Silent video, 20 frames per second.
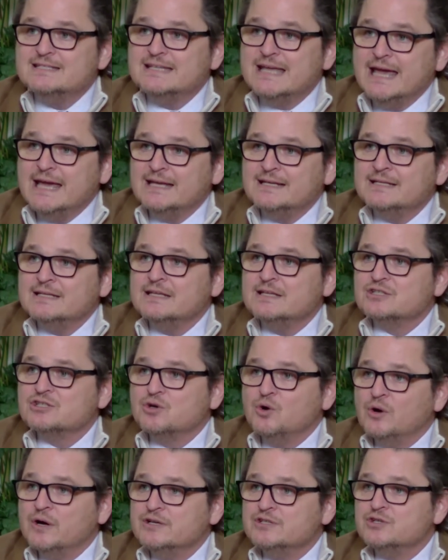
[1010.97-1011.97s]
Satan
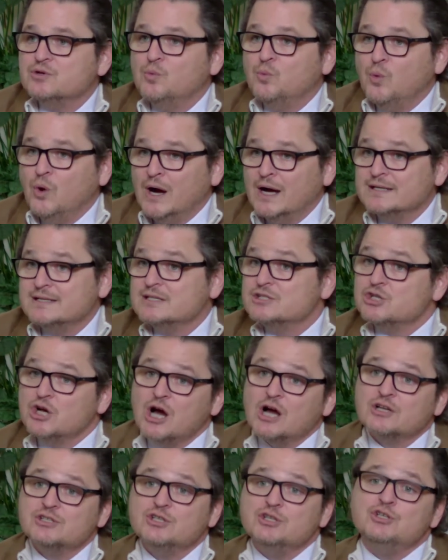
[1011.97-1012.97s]
is going to want to
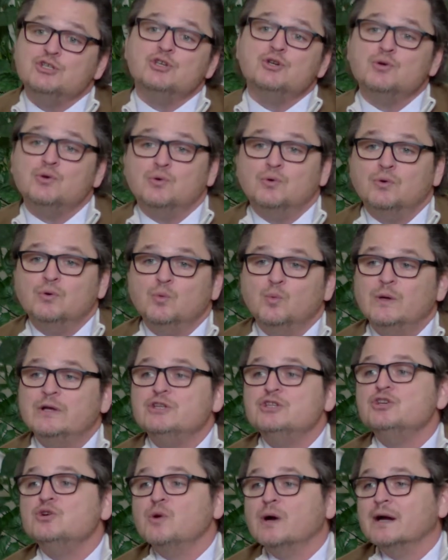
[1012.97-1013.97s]
talk to you
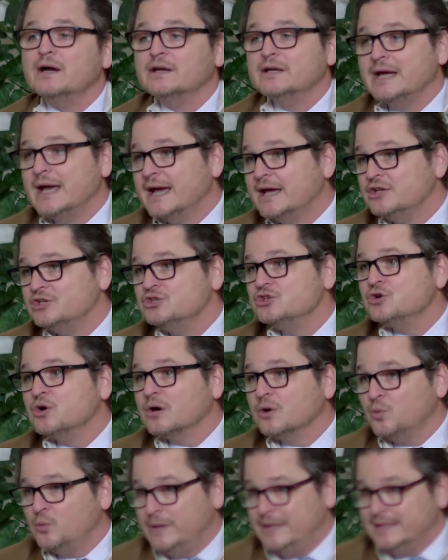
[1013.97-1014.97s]
when you are at
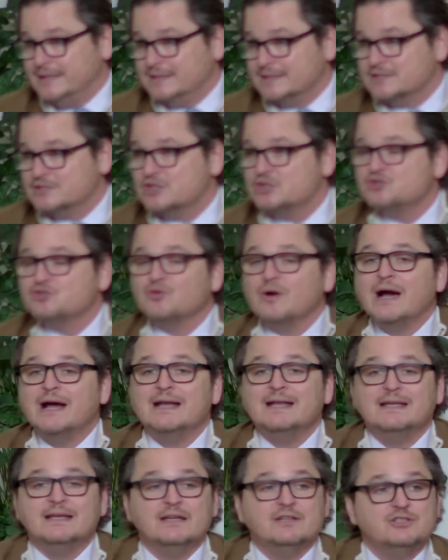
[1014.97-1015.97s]
your weakest to
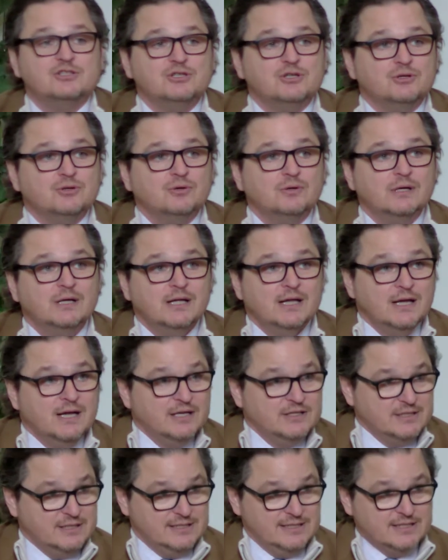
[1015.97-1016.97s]
try to get you
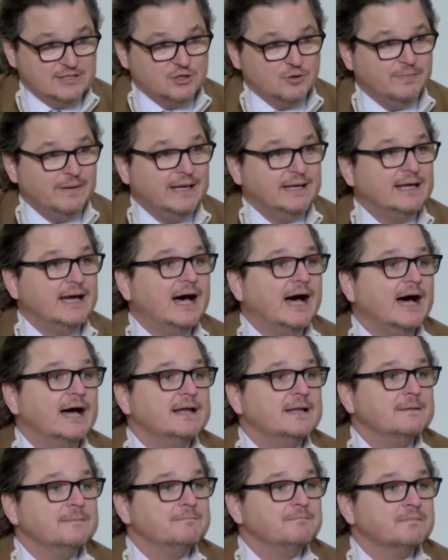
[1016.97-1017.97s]
to disobey
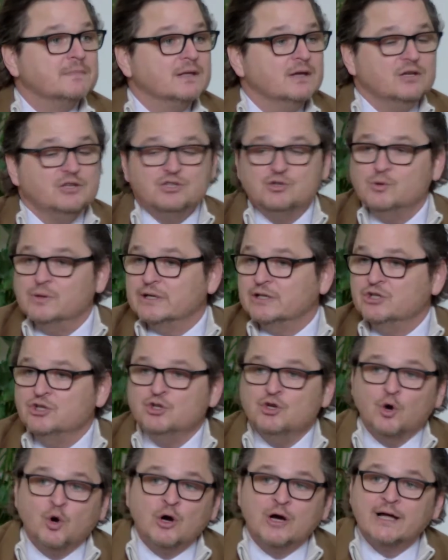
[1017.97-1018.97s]
God, to
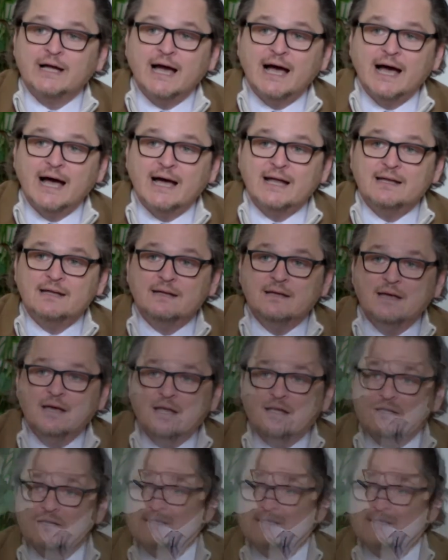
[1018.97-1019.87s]
ignore God,